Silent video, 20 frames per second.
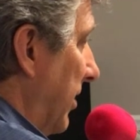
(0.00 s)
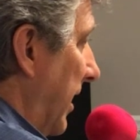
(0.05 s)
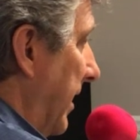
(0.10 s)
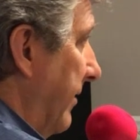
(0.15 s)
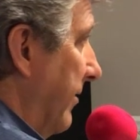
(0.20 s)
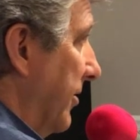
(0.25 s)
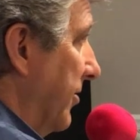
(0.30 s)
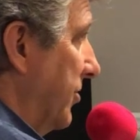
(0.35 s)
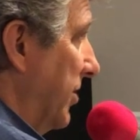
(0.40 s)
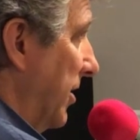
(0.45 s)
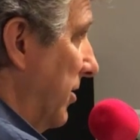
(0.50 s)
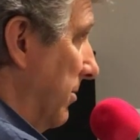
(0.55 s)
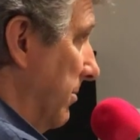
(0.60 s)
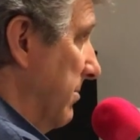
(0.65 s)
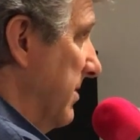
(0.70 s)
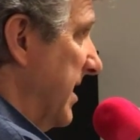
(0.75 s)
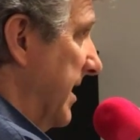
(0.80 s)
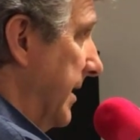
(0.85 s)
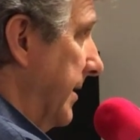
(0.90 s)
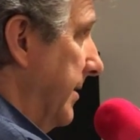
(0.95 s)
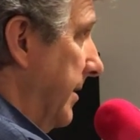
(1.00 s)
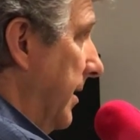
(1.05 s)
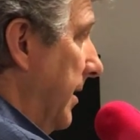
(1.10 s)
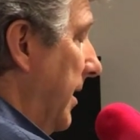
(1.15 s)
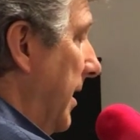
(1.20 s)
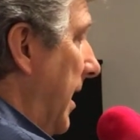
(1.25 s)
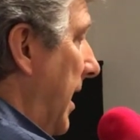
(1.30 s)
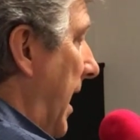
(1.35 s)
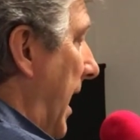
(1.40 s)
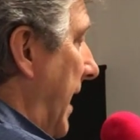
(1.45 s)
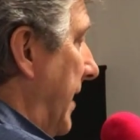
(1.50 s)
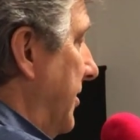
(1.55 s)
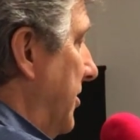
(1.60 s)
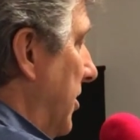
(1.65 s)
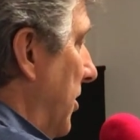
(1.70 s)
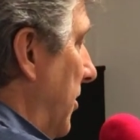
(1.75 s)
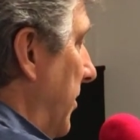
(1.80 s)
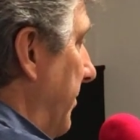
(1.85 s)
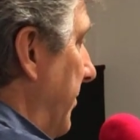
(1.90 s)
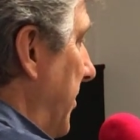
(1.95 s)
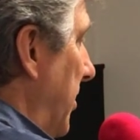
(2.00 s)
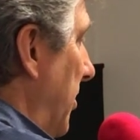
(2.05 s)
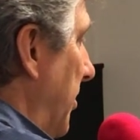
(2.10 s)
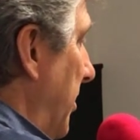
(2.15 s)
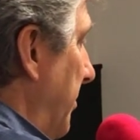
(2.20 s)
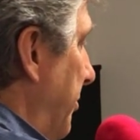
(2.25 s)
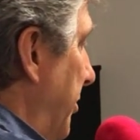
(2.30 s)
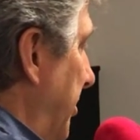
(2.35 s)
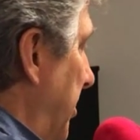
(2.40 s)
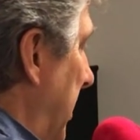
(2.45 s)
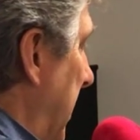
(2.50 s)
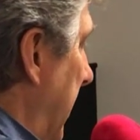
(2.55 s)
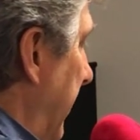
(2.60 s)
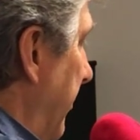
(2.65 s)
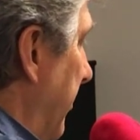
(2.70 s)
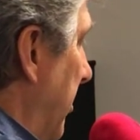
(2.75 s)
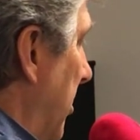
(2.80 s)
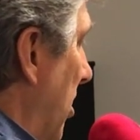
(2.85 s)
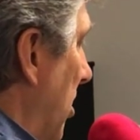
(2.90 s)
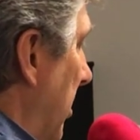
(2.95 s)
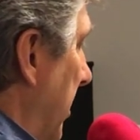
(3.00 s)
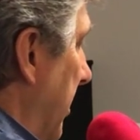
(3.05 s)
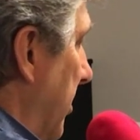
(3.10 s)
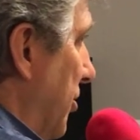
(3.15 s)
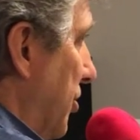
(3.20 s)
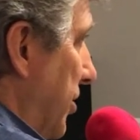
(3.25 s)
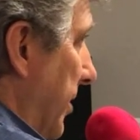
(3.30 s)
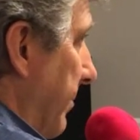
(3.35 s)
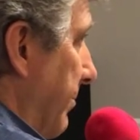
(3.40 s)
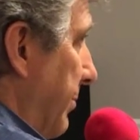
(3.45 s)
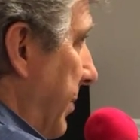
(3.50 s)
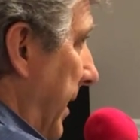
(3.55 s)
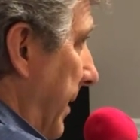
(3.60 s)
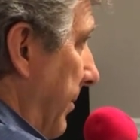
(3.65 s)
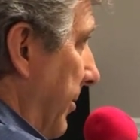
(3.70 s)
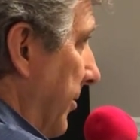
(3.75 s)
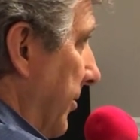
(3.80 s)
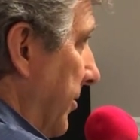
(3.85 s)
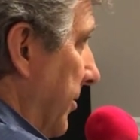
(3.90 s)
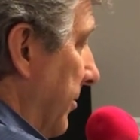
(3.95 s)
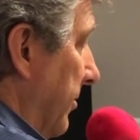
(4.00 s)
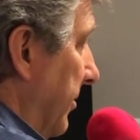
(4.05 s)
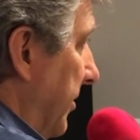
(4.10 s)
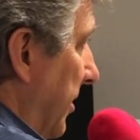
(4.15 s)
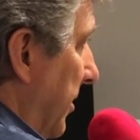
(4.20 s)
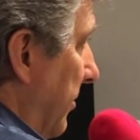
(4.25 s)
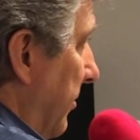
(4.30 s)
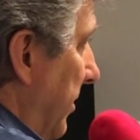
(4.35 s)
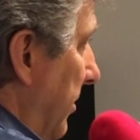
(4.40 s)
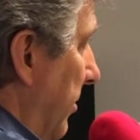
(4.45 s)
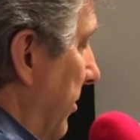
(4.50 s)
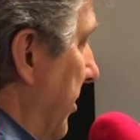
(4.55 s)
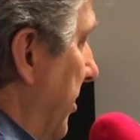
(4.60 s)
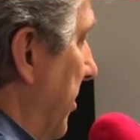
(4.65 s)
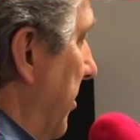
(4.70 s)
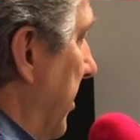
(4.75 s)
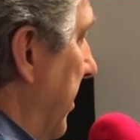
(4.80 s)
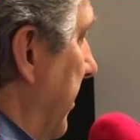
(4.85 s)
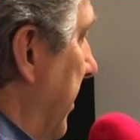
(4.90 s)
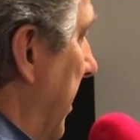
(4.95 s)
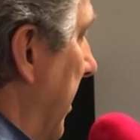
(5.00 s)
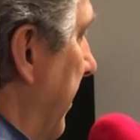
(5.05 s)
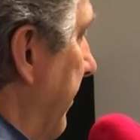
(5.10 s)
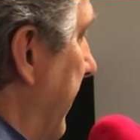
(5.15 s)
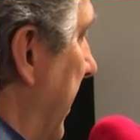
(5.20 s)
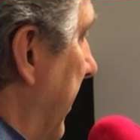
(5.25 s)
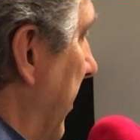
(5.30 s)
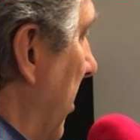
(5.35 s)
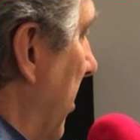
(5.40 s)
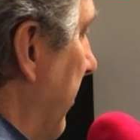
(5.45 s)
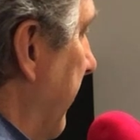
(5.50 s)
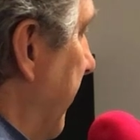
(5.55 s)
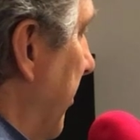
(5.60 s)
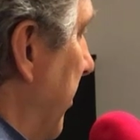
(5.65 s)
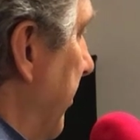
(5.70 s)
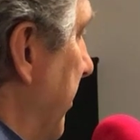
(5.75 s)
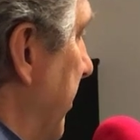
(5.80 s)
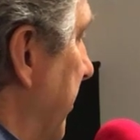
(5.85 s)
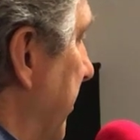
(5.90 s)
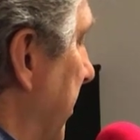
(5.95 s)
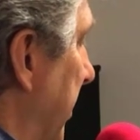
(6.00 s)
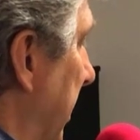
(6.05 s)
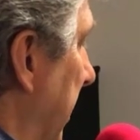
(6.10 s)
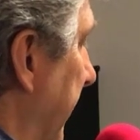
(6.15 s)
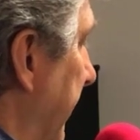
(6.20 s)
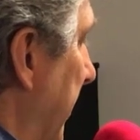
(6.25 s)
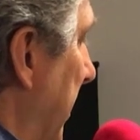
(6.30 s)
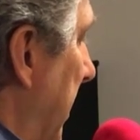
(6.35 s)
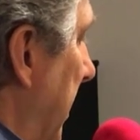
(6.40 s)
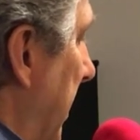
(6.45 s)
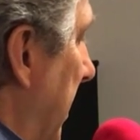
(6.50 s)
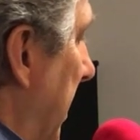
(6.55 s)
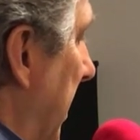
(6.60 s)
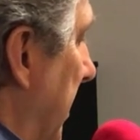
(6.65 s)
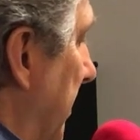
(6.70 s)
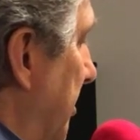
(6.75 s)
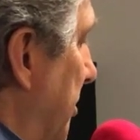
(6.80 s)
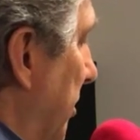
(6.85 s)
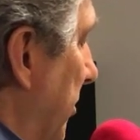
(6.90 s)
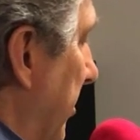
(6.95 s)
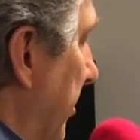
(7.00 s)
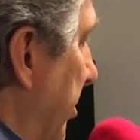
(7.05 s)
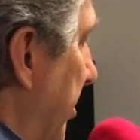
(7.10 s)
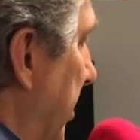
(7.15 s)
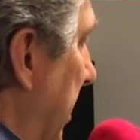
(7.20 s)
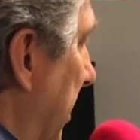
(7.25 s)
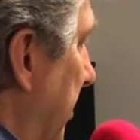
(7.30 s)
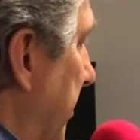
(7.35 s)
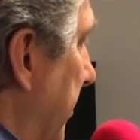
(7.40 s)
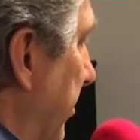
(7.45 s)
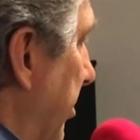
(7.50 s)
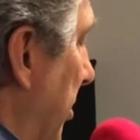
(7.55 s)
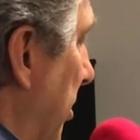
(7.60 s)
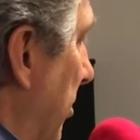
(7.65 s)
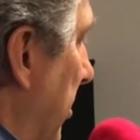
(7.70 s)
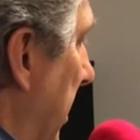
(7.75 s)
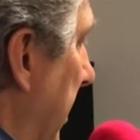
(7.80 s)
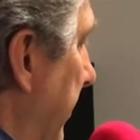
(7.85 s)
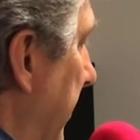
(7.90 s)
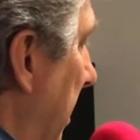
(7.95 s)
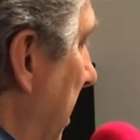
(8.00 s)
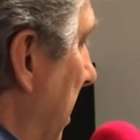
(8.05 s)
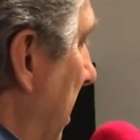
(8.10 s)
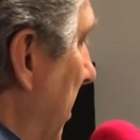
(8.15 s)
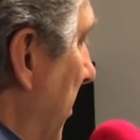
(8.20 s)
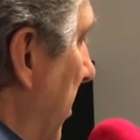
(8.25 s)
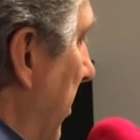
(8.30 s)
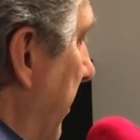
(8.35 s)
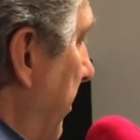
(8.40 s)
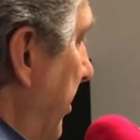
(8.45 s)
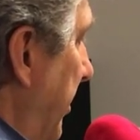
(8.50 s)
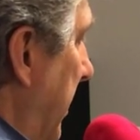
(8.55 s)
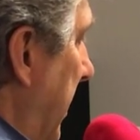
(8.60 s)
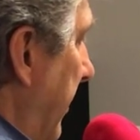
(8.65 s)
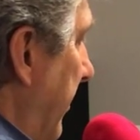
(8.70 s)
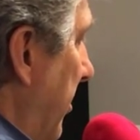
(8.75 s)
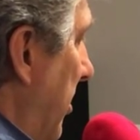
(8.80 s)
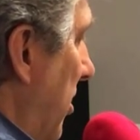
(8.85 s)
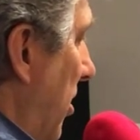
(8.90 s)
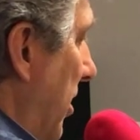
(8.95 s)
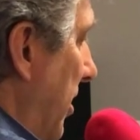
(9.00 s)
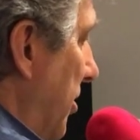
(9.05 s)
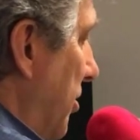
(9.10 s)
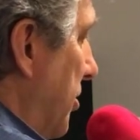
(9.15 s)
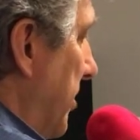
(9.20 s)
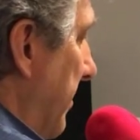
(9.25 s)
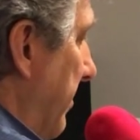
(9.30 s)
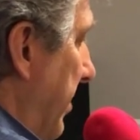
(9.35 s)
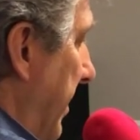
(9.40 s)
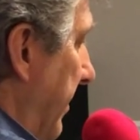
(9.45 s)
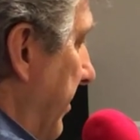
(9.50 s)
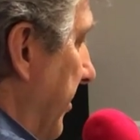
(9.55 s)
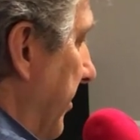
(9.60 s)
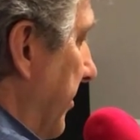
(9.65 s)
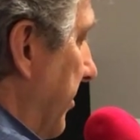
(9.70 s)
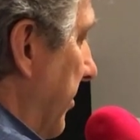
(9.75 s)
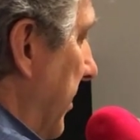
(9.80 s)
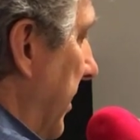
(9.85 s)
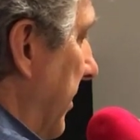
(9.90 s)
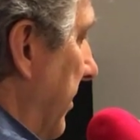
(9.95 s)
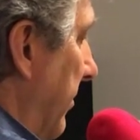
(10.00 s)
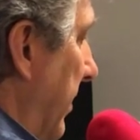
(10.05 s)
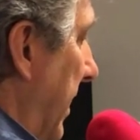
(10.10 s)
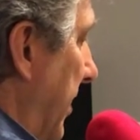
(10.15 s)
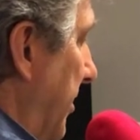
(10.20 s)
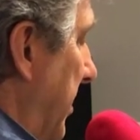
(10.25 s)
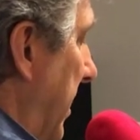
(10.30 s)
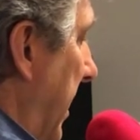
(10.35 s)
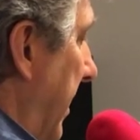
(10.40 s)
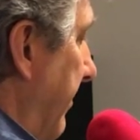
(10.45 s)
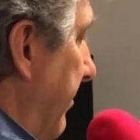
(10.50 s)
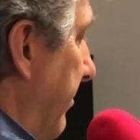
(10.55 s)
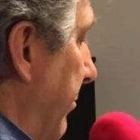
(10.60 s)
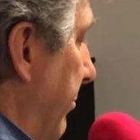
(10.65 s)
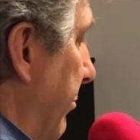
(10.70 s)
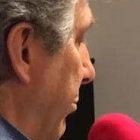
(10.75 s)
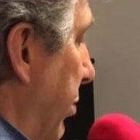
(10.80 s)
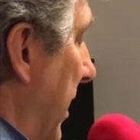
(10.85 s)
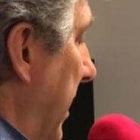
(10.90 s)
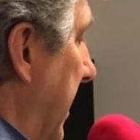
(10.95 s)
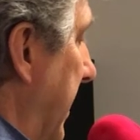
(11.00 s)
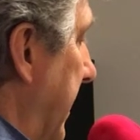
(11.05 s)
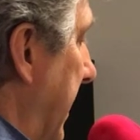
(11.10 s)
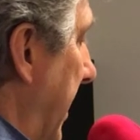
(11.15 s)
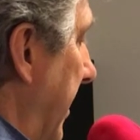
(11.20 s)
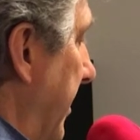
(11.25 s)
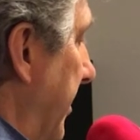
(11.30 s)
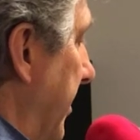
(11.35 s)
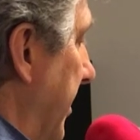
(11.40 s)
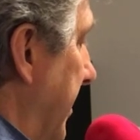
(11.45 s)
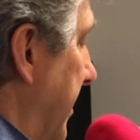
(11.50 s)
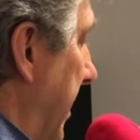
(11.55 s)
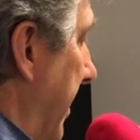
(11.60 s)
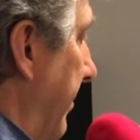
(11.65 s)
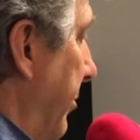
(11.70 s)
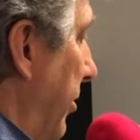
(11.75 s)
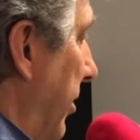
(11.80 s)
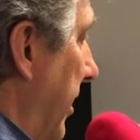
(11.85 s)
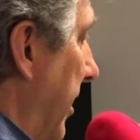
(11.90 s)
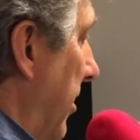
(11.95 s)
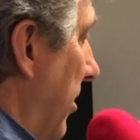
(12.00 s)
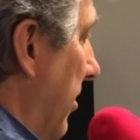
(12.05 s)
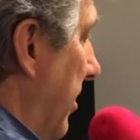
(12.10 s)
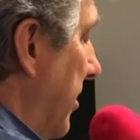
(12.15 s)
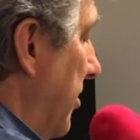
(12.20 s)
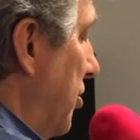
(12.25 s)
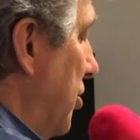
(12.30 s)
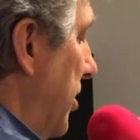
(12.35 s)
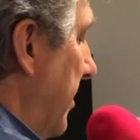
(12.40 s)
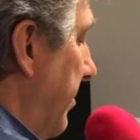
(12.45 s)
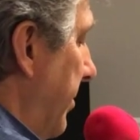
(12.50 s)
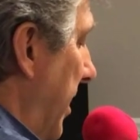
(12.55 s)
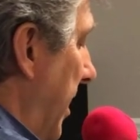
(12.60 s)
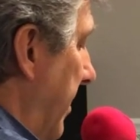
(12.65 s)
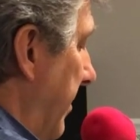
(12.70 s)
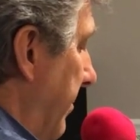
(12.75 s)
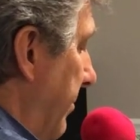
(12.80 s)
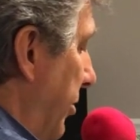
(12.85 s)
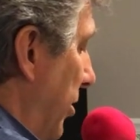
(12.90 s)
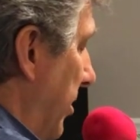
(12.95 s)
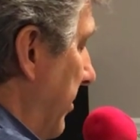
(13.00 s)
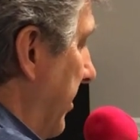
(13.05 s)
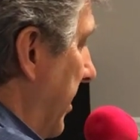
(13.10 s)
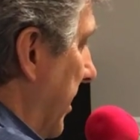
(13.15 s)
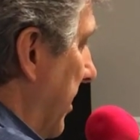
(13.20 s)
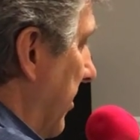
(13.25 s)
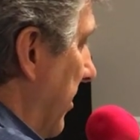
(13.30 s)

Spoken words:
not even a single minute. And so, you put together guardianship papers. Or, what we do at my law firm is the Children Protection Program, where we put together guardianship papers. We actually break it down into temporary guardianship and permanent